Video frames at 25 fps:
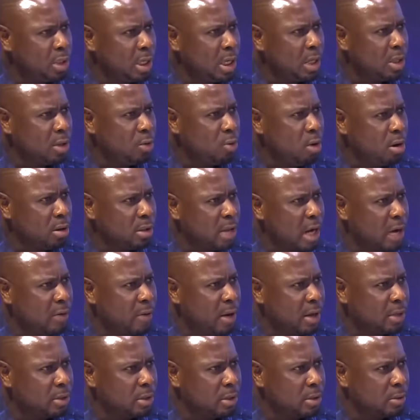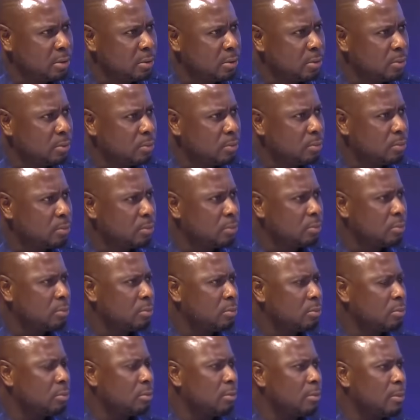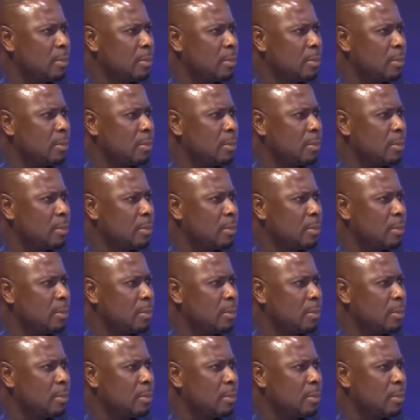in the wrong direction. Of course, I mean,